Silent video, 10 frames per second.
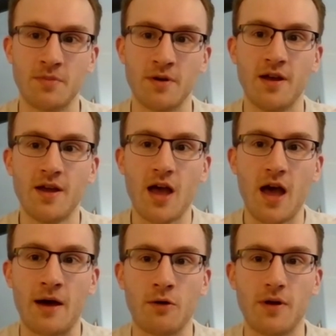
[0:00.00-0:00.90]
but
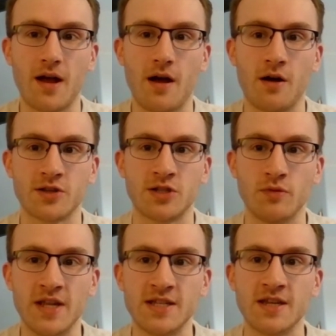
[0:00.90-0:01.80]
about Arsenal
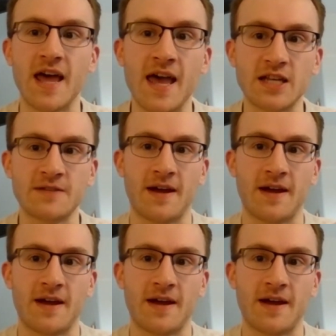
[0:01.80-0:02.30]
needing an X